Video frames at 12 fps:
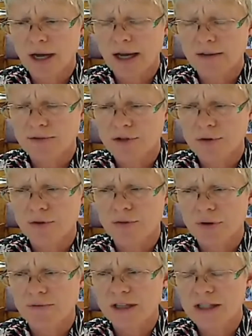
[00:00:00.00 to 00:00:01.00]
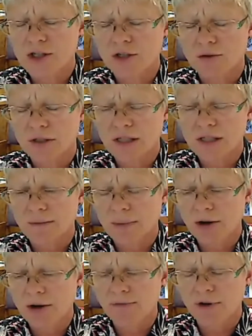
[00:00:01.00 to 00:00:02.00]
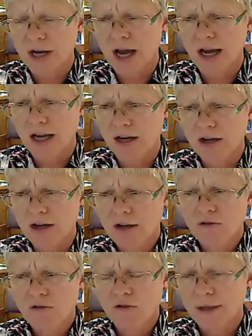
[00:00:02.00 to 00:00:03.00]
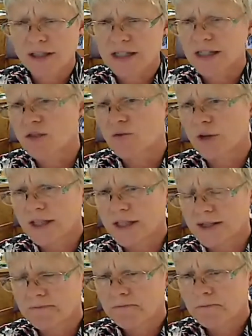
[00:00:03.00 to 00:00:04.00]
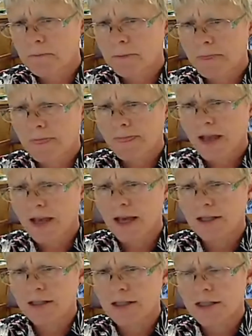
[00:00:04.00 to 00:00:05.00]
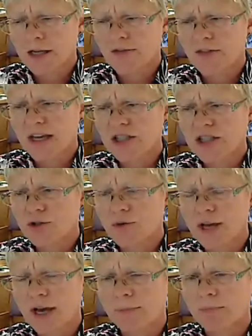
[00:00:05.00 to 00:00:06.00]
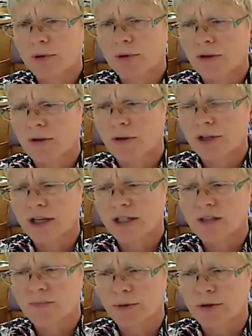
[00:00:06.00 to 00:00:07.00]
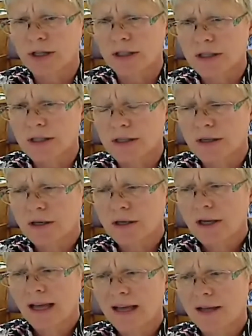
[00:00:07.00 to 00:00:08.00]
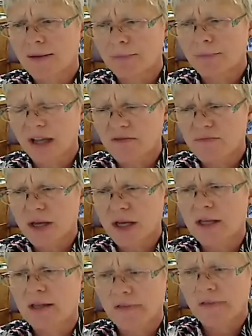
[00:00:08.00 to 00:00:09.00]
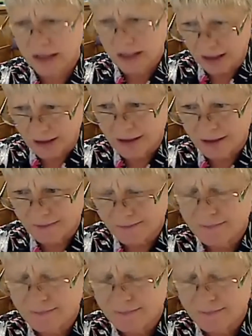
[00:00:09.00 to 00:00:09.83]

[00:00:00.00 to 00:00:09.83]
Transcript: I have 2 to 3 vet students come out every night for about 6 weeks, and they do that purely for the experience, and believe me, they need it.